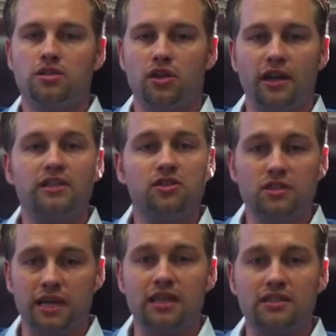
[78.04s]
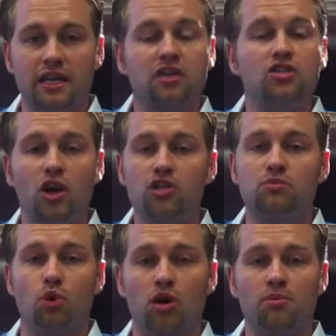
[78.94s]
So the answer is yes, they can
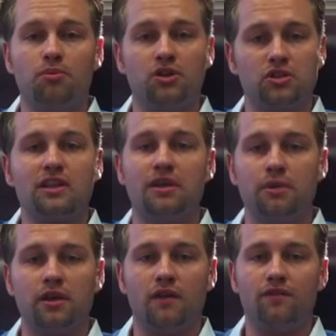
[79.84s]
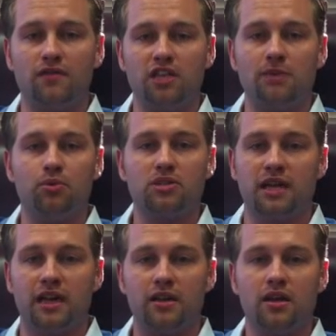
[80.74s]
charge more, but there's a limit,
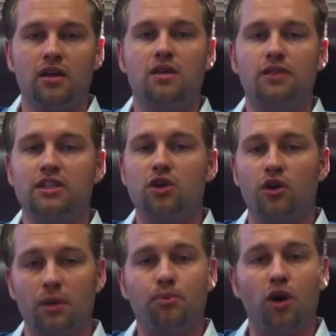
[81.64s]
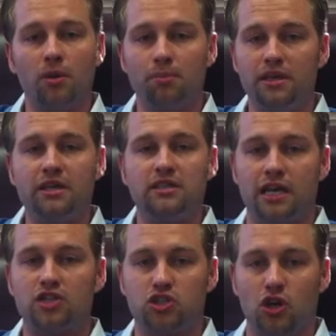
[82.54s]
15%. That's called a Part B
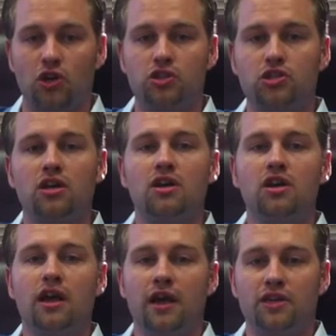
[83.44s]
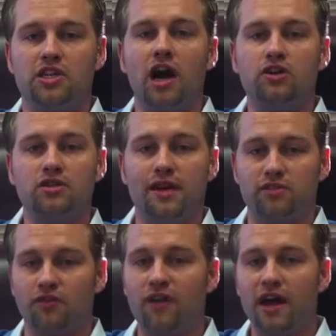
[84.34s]
excess charge, and the doctors have
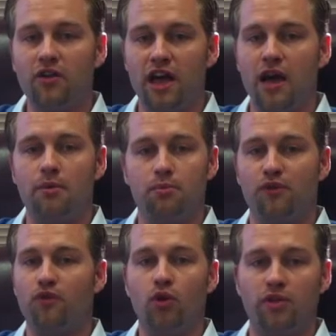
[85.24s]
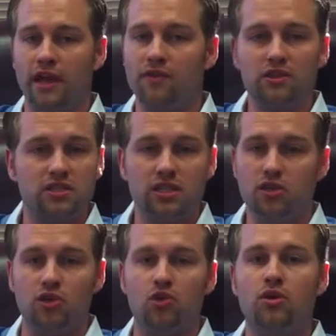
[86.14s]
to file that before they ever see
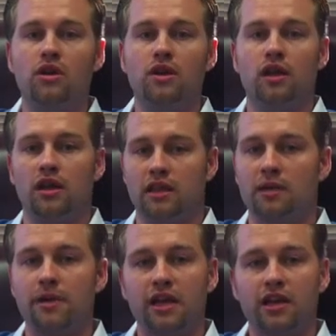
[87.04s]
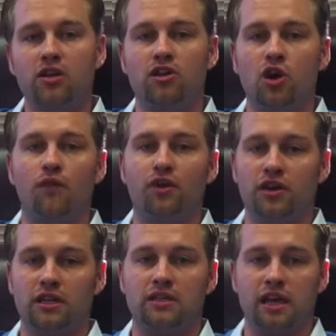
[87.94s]
you and let Medicare know if they're
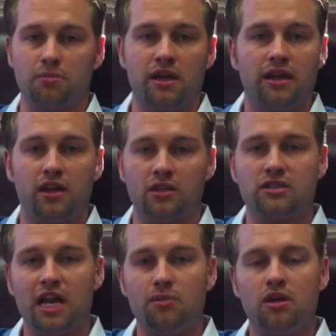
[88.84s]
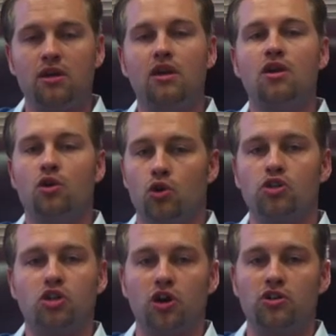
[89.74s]
going to take Medicare assignment or
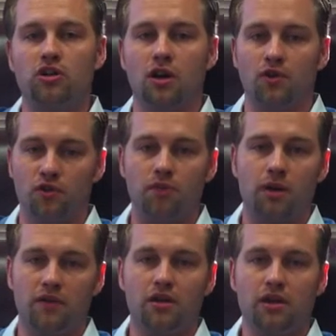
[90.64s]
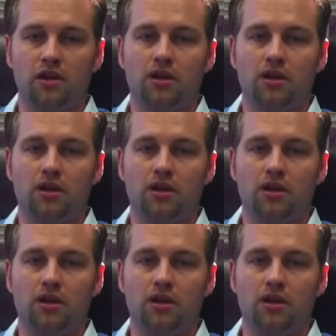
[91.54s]
a charge over above it.